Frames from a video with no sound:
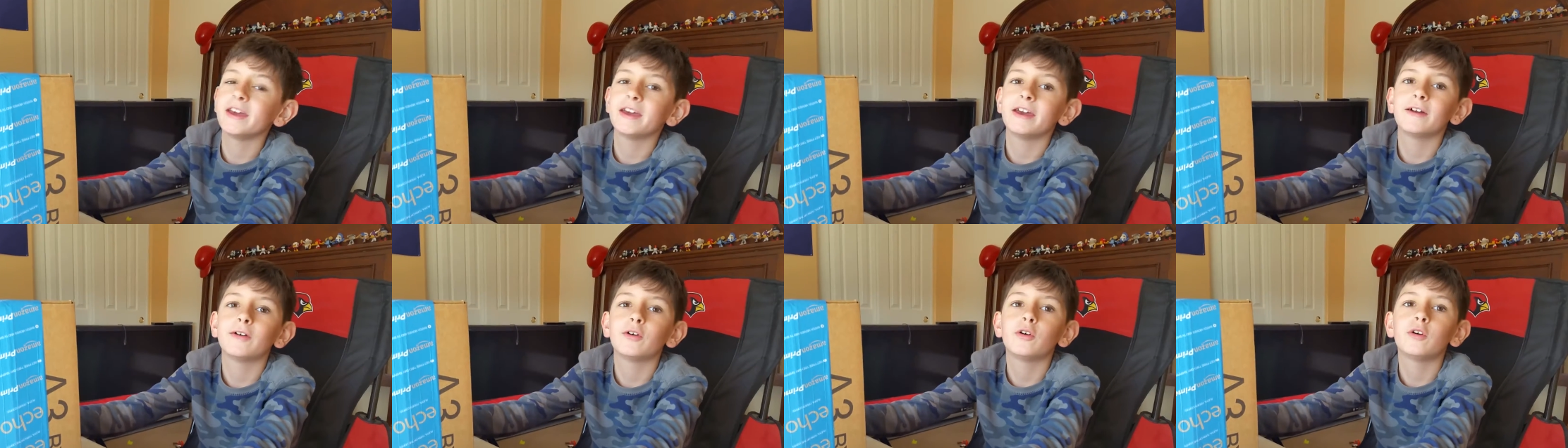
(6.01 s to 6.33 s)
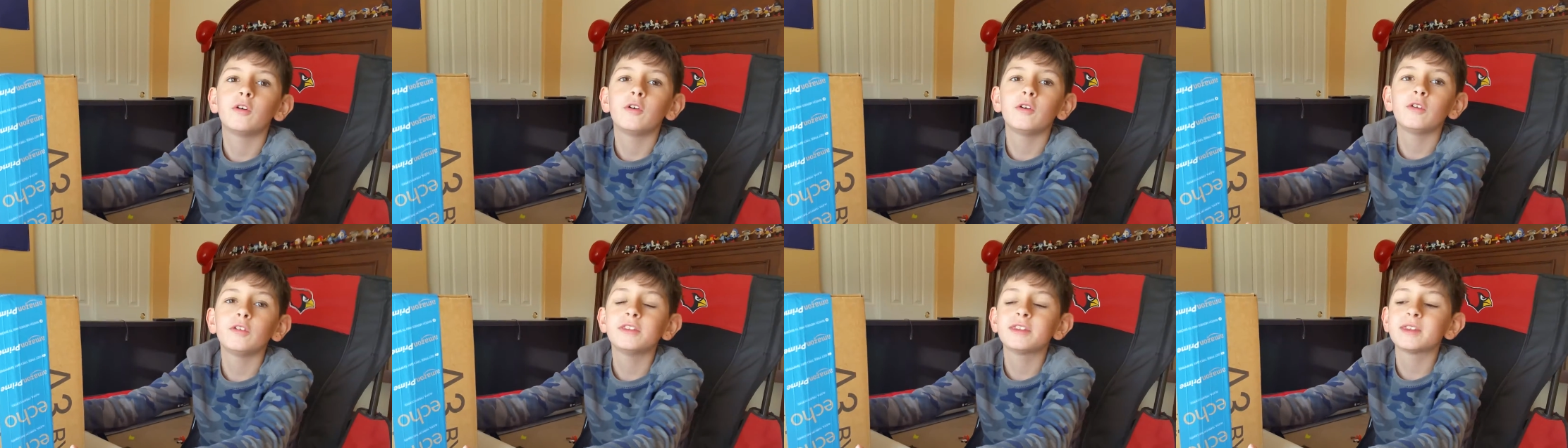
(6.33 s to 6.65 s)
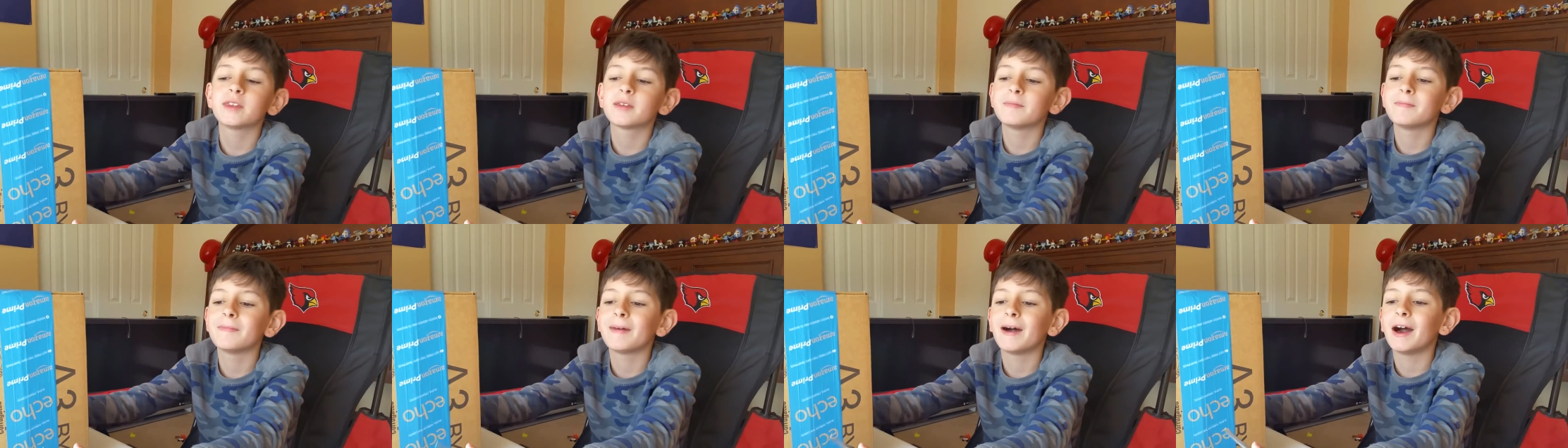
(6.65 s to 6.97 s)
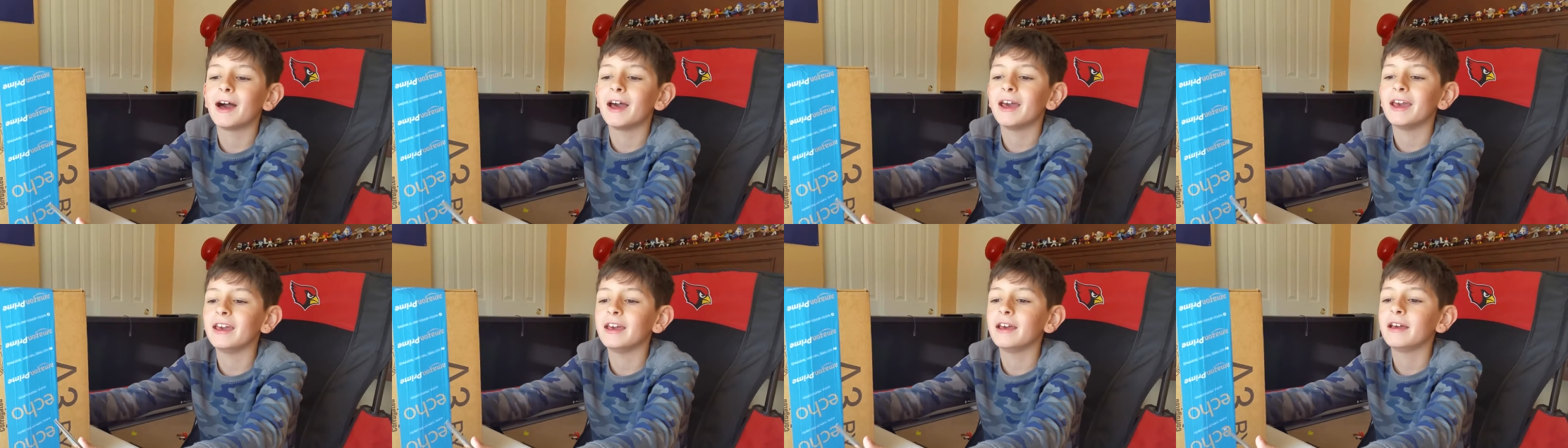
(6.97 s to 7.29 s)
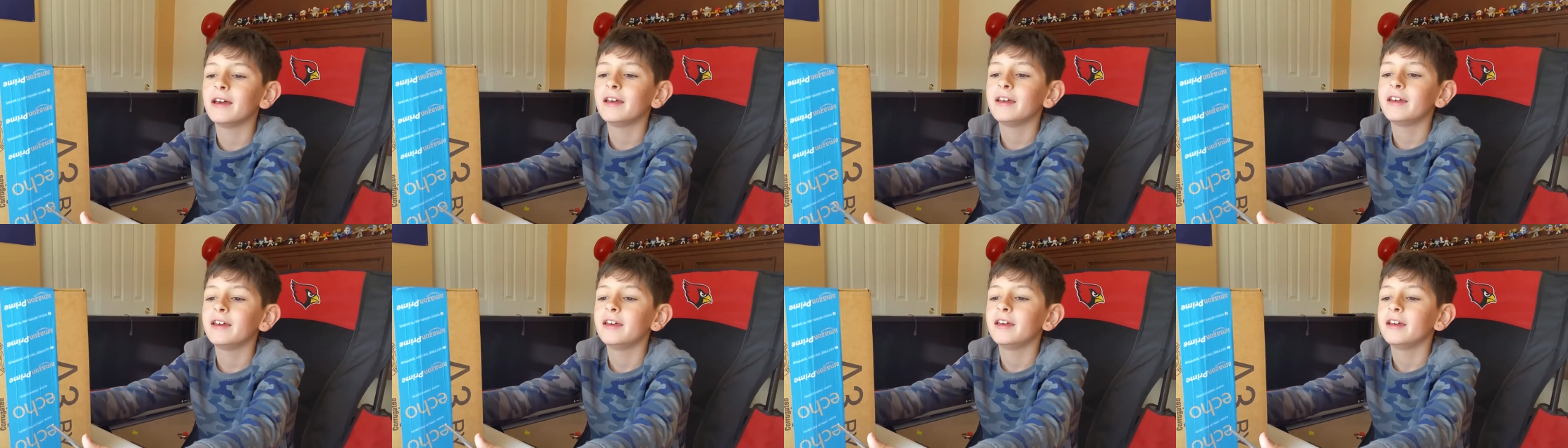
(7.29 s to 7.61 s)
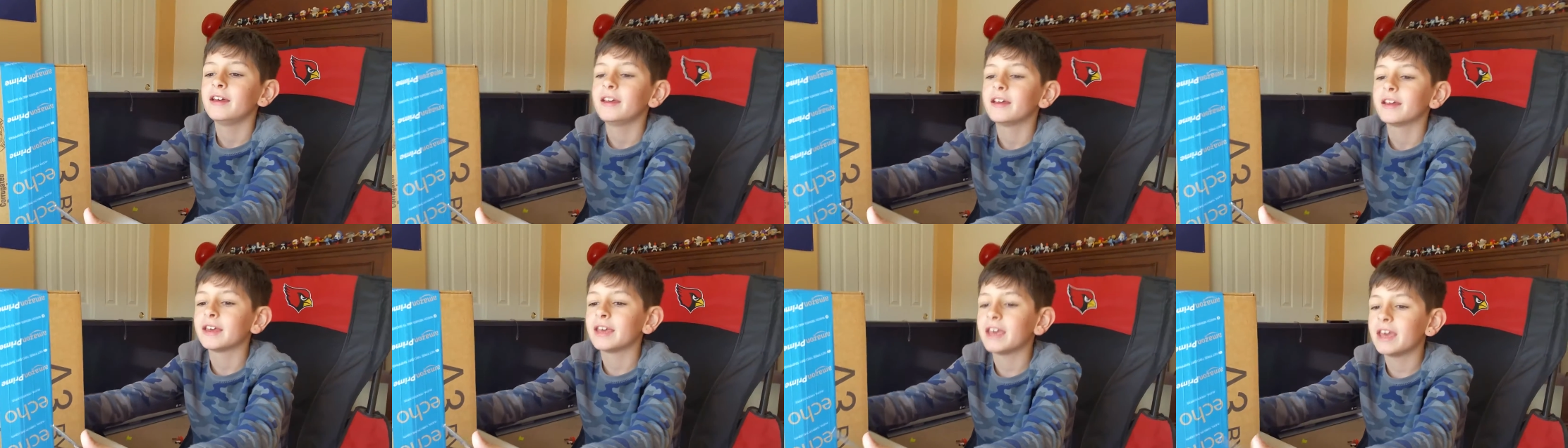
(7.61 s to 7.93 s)
It holds my
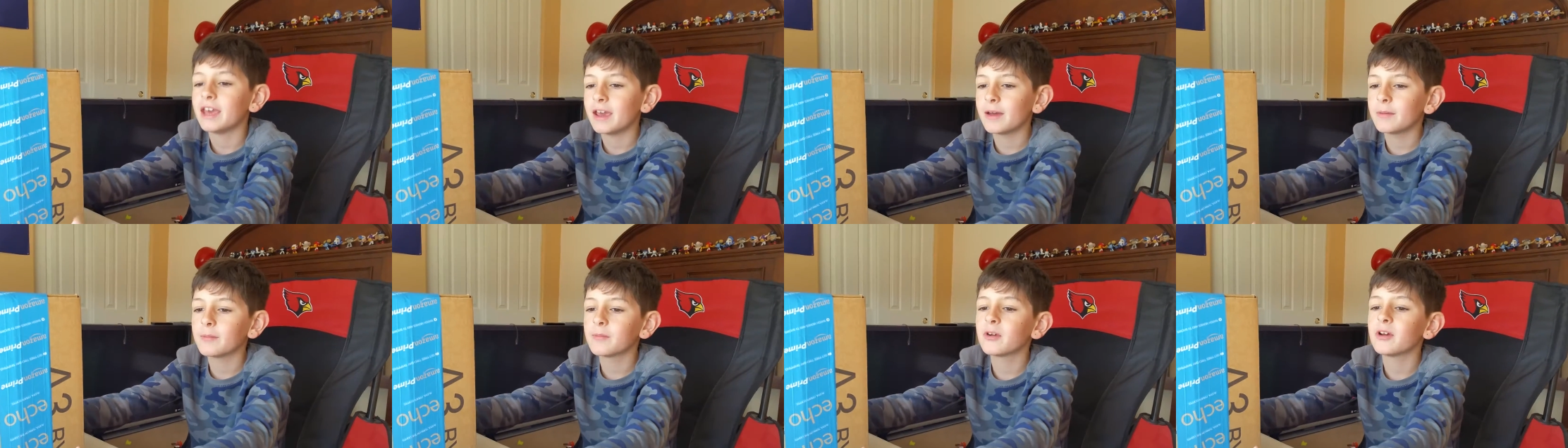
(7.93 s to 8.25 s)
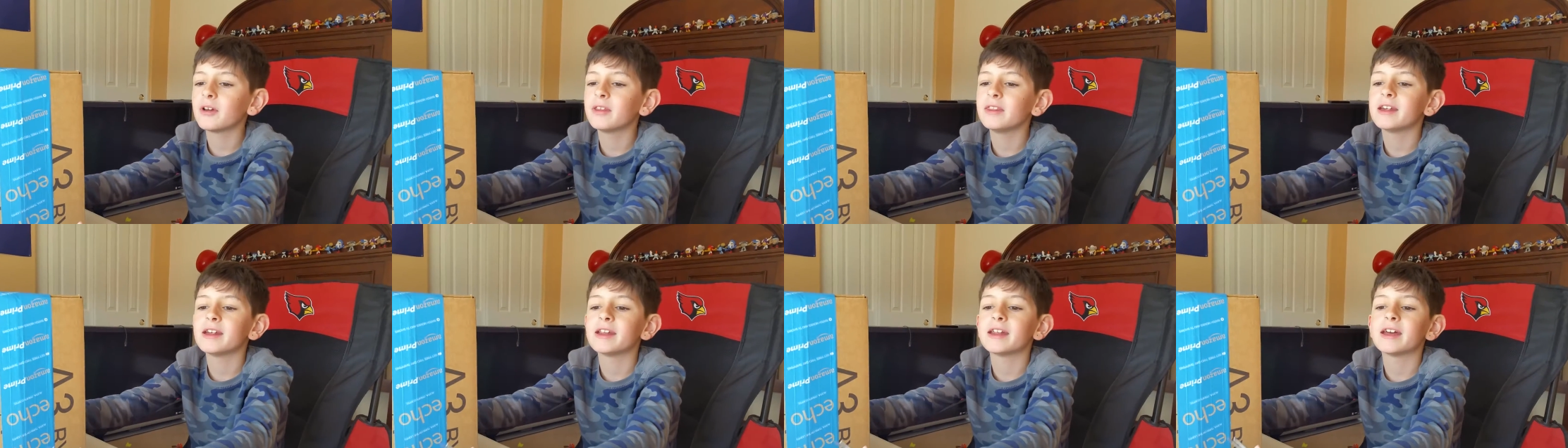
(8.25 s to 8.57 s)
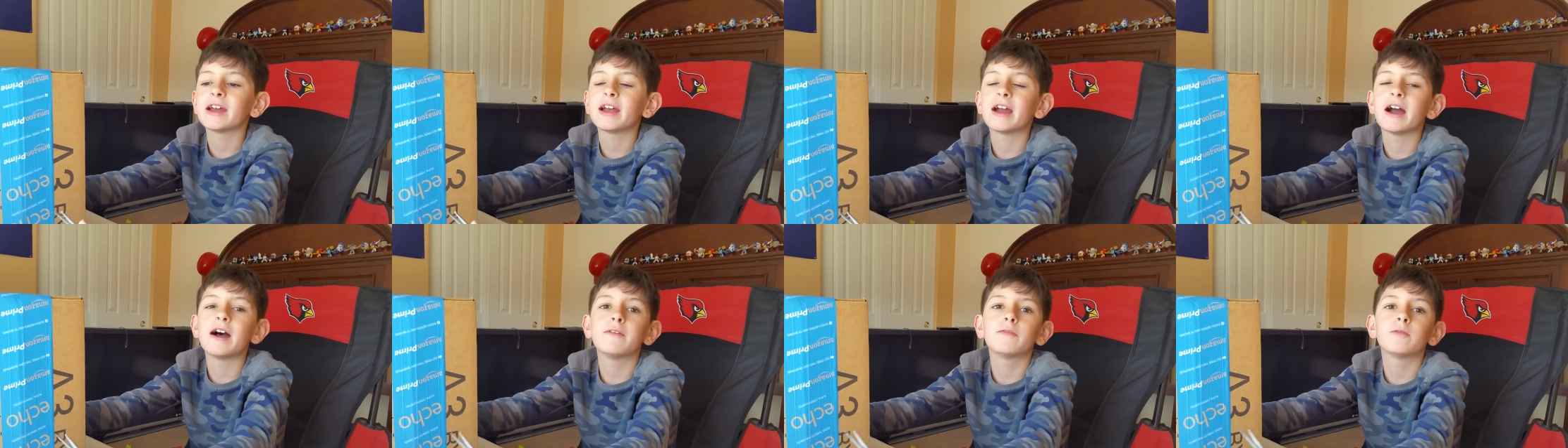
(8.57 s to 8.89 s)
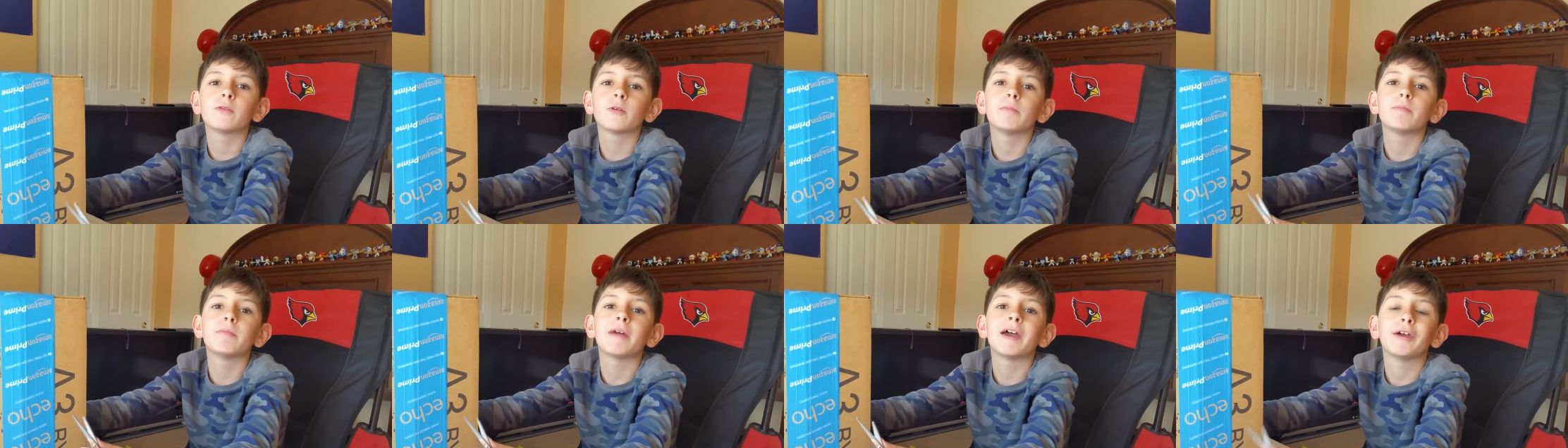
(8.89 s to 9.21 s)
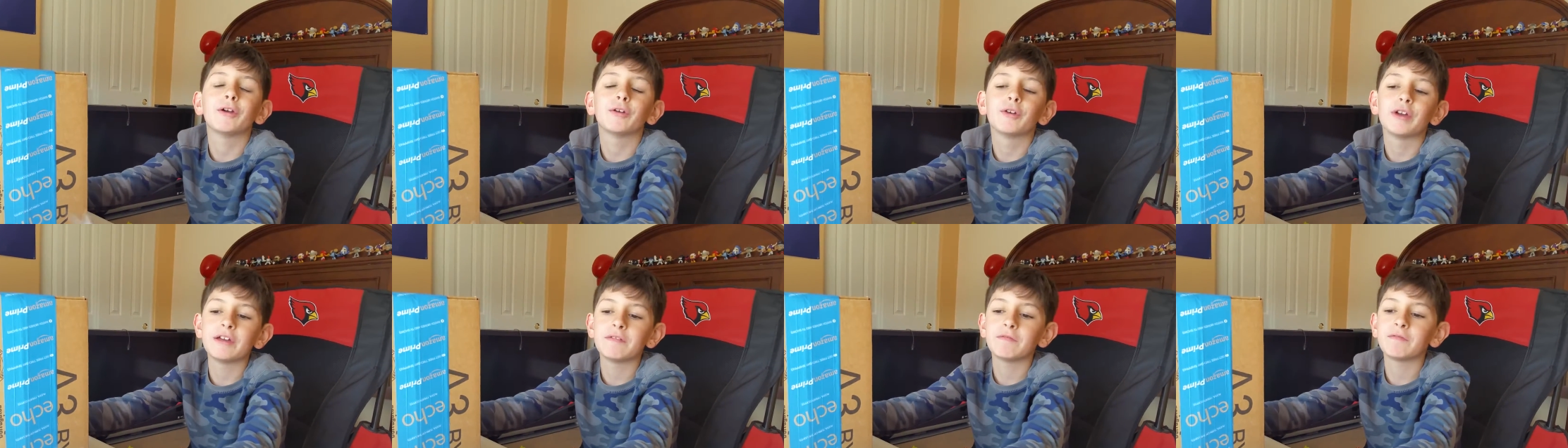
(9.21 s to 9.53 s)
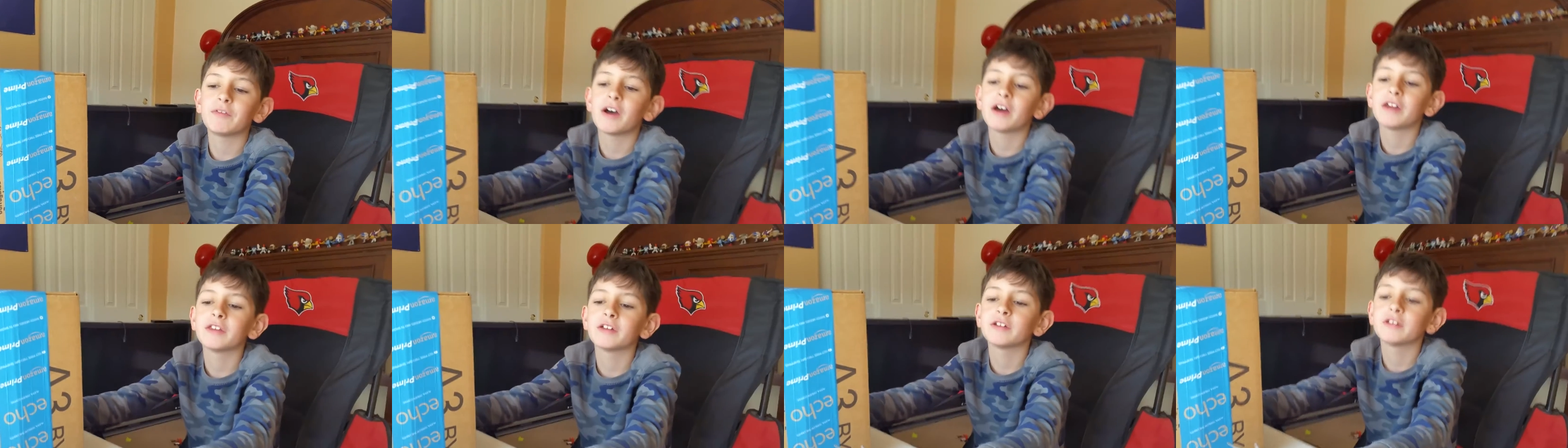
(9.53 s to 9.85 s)
camera that I got from my
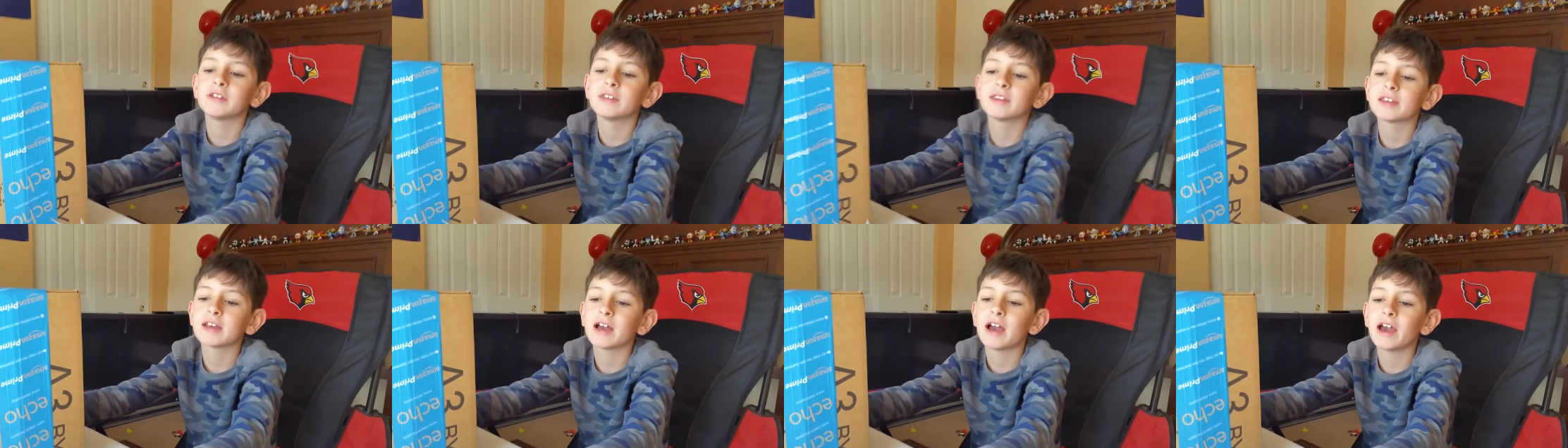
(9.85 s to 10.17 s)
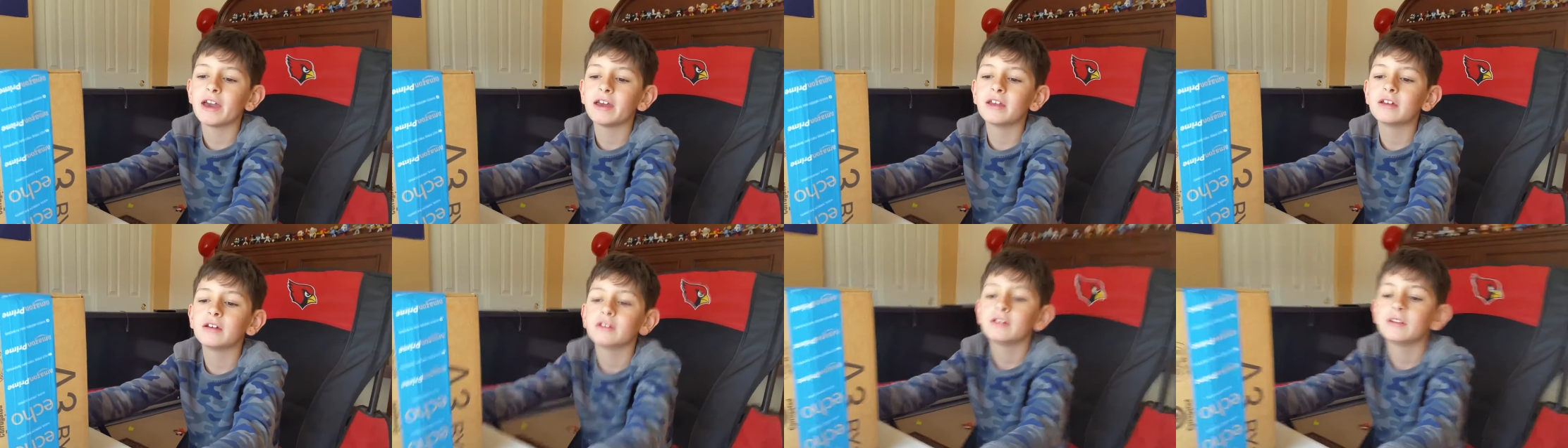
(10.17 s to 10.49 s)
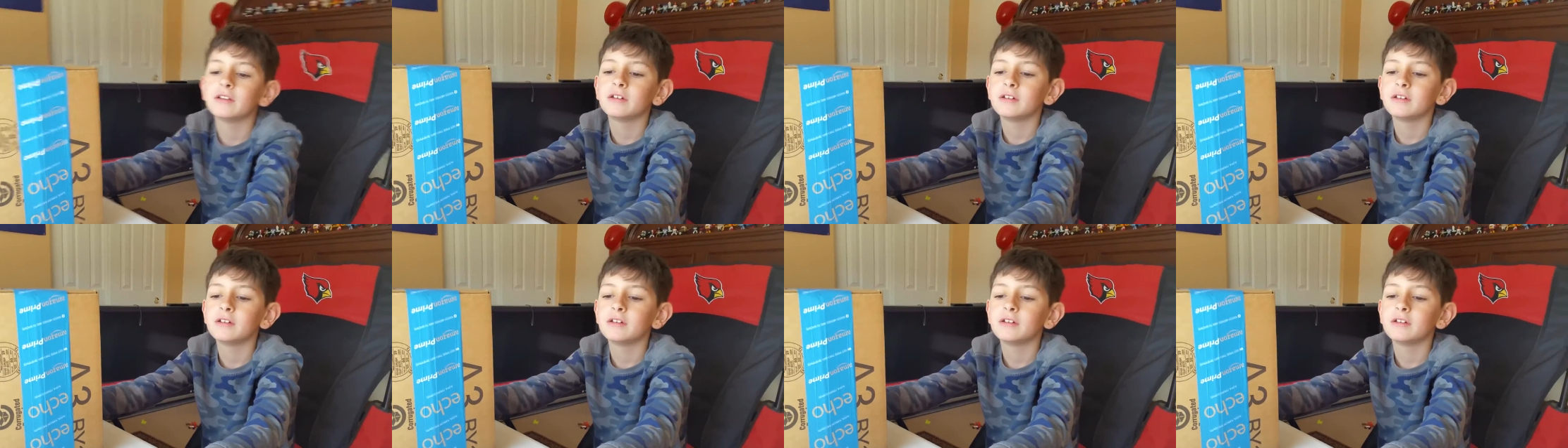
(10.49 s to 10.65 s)
grandfather inside.